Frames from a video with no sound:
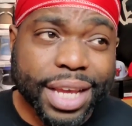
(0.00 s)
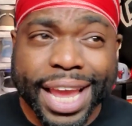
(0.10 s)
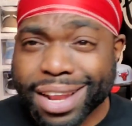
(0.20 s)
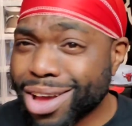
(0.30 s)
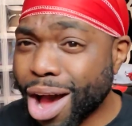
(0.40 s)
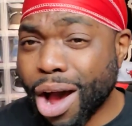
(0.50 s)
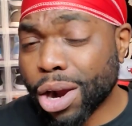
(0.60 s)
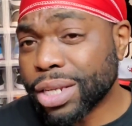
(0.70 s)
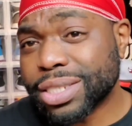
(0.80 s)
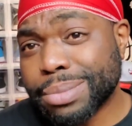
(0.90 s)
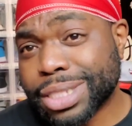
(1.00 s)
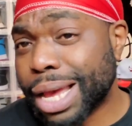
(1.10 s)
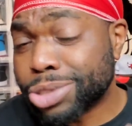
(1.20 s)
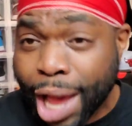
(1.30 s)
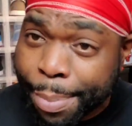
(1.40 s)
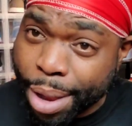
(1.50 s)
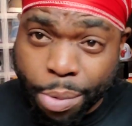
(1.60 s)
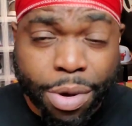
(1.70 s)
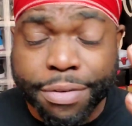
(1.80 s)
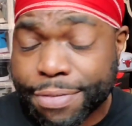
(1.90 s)
end of August sometime. So I've been
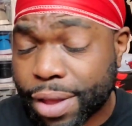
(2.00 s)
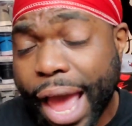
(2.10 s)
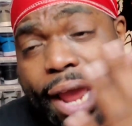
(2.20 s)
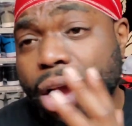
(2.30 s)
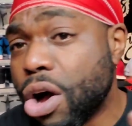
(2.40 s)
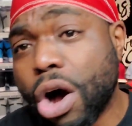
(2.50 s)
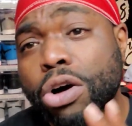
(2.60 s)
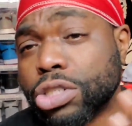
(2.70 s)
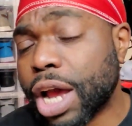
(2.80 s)
woofing. I ain't gonna hold you.